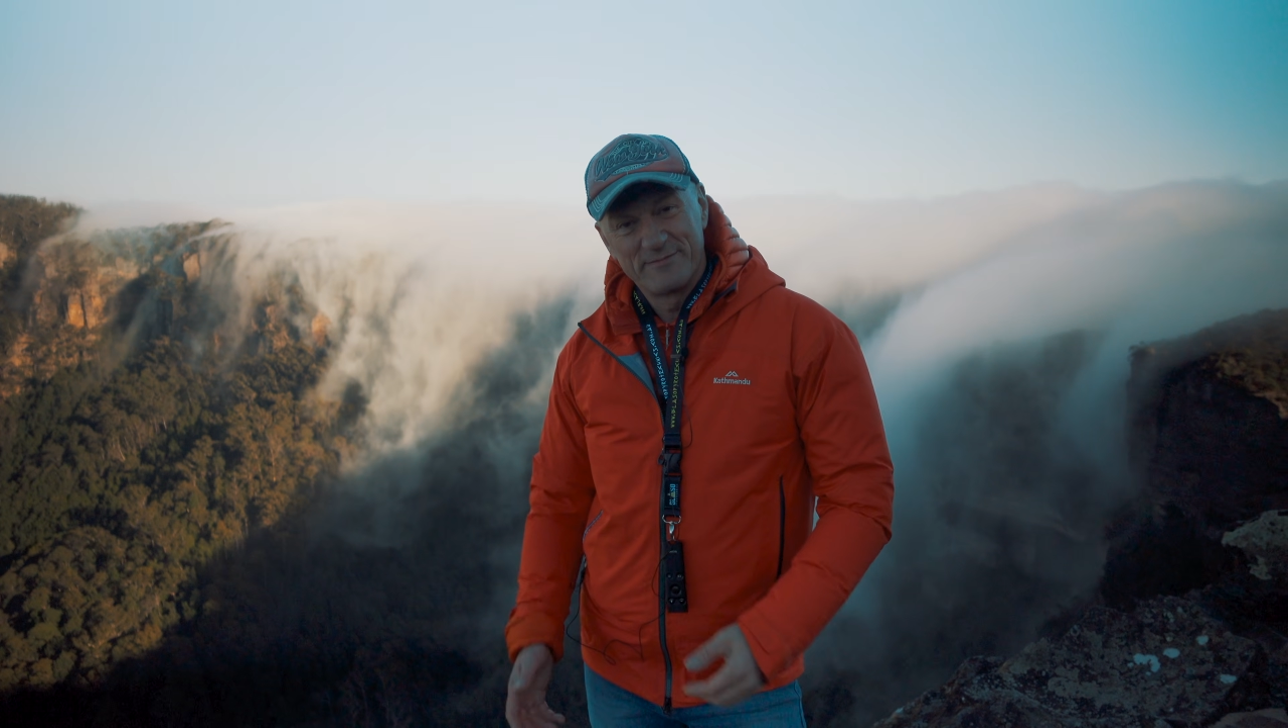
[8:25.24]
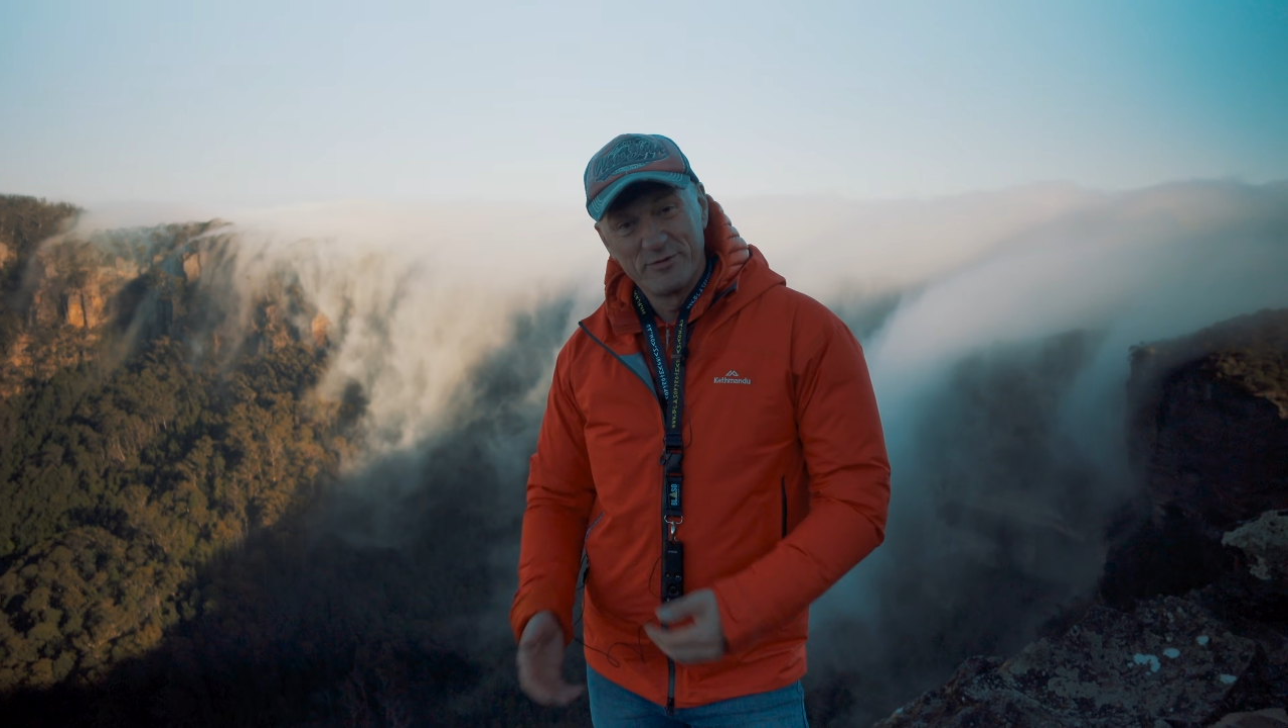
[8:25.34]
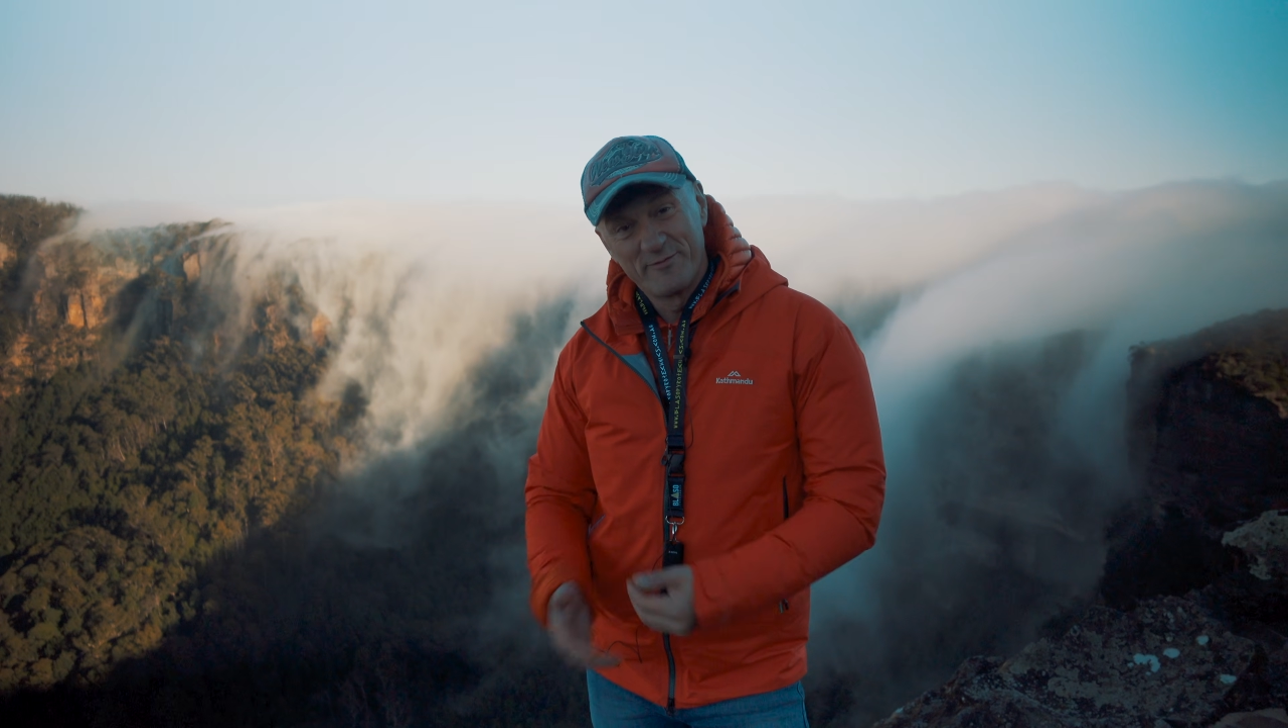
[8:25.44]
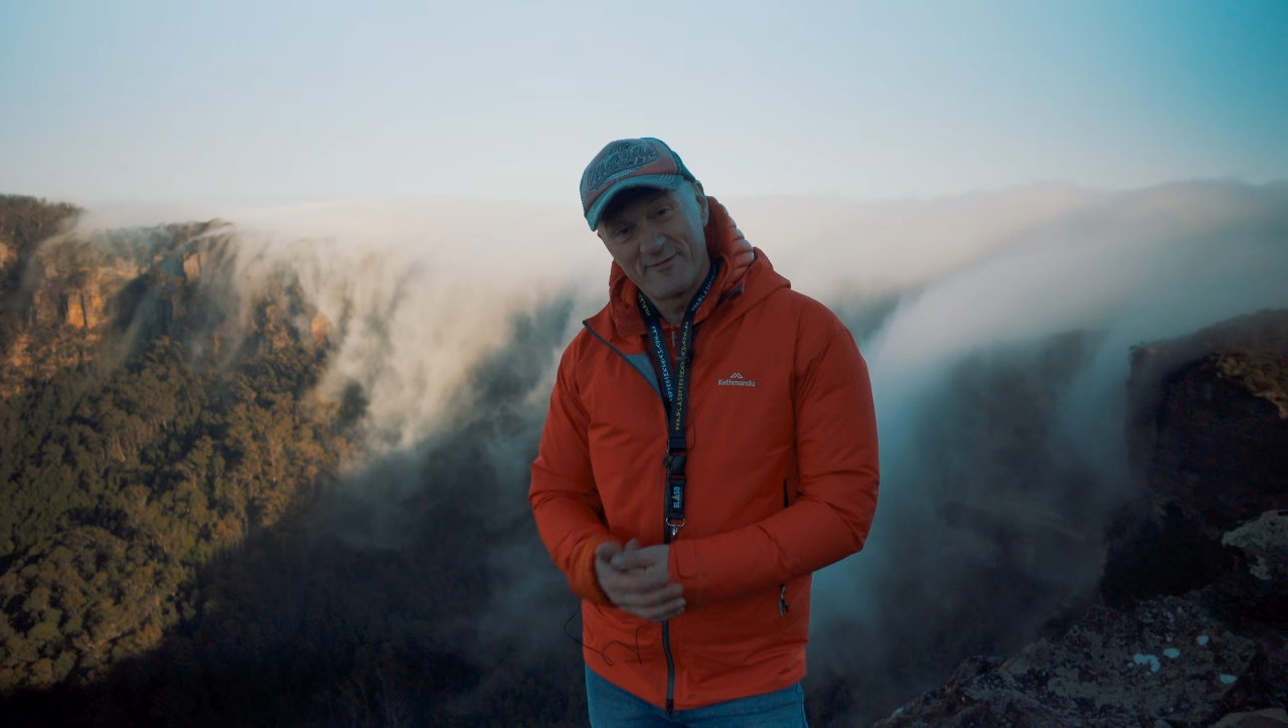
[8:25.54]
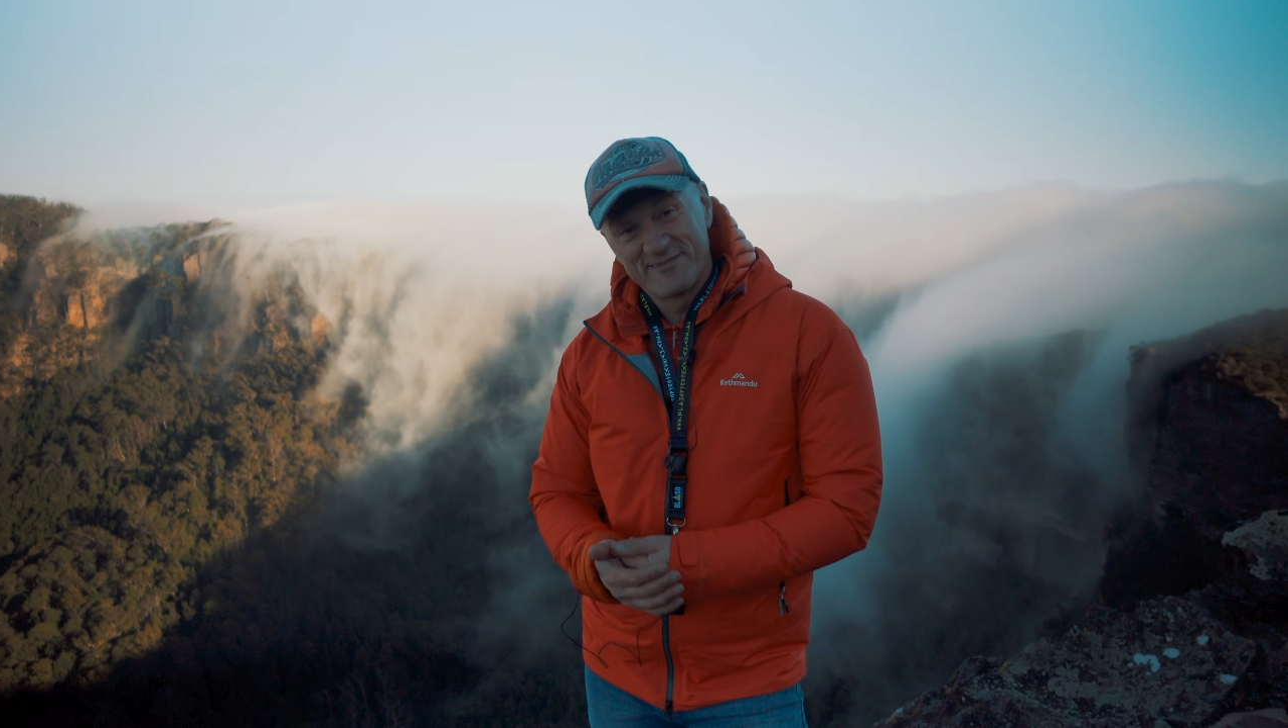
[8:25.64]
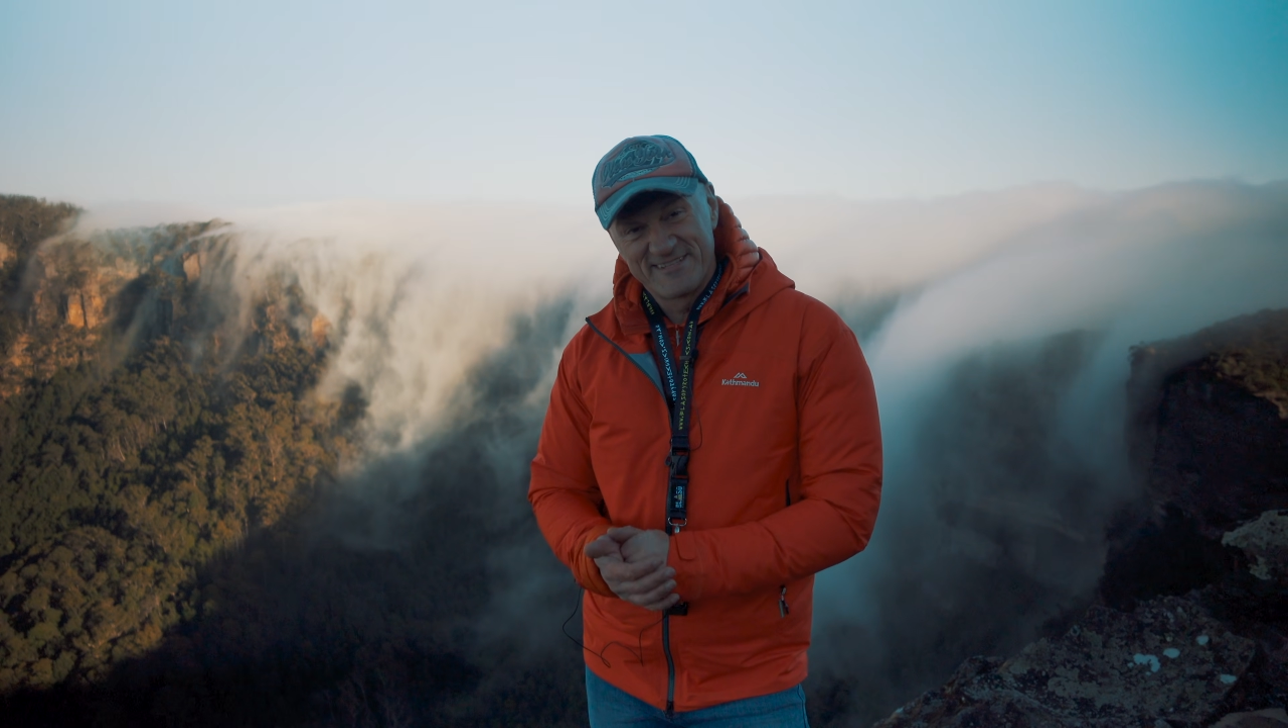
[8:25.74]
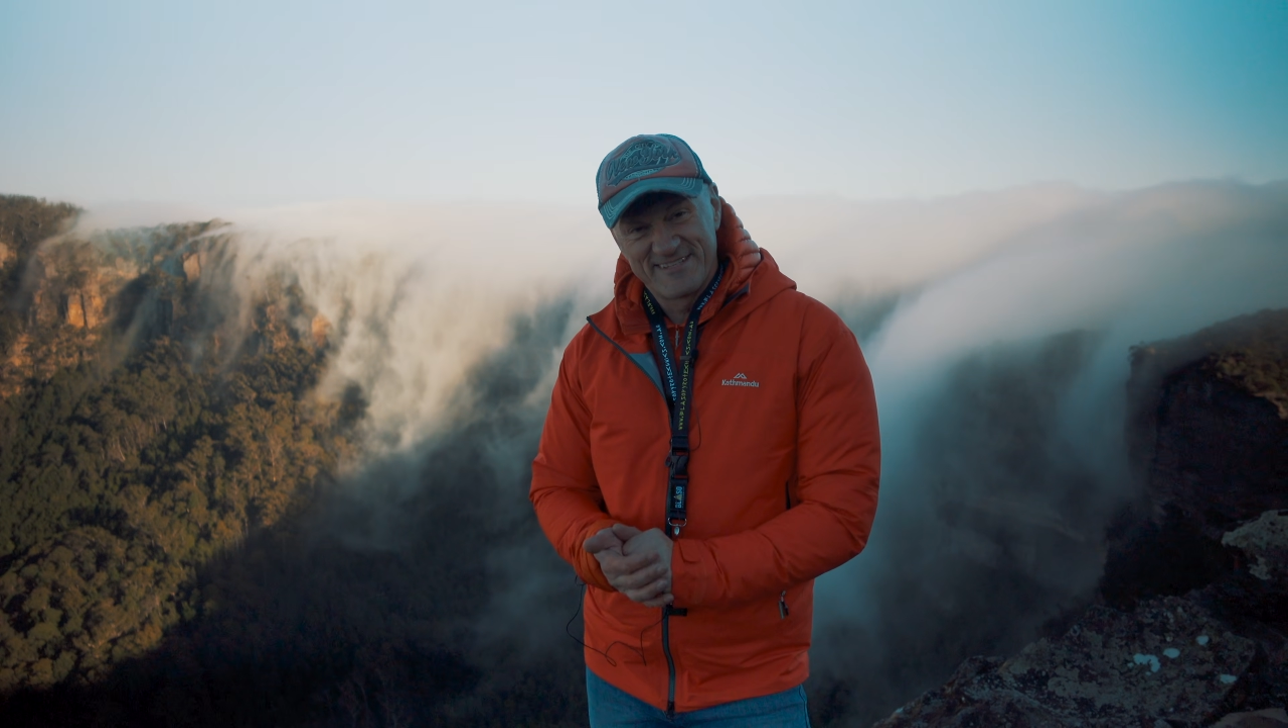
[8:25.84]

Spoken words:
Blue Mountains